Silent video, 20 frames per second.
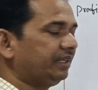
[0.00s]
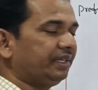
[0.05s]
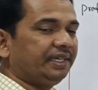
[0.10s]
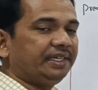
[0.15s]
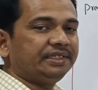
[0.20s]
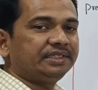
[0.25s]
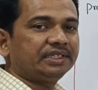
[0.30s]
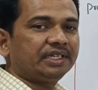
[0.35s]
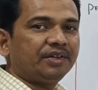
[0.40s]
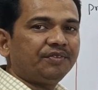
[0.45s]

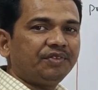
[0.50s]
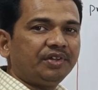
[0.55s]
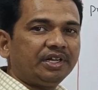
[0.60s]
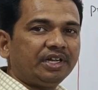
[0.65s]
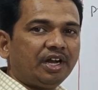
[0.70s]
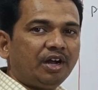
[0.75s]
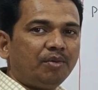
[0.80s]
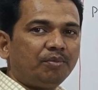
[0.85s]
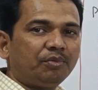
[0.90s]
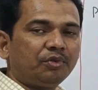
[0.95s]
Nature of
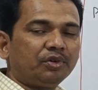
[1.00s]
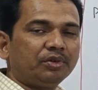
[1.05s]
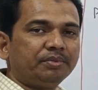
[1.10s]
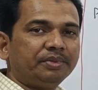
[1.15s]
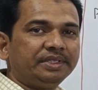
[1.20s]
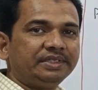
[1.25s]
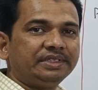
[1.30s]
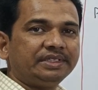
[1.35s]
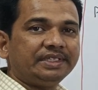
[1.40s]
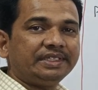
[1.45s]
the compound
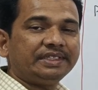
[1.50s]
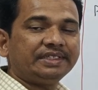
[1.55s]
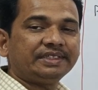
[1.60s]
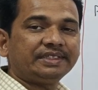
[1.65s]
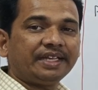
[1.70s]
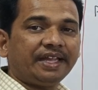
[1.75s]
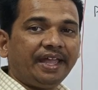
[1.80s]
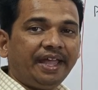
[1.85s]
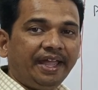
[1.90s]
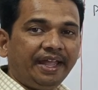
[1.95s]
means it
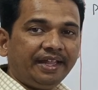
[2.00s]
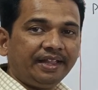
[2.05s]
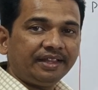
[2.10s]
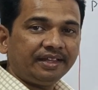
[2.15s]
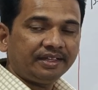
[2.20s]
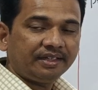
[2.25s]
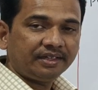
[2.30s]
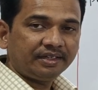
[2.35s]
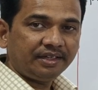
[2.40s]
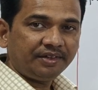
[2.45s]
is
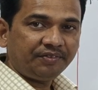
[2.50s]
N,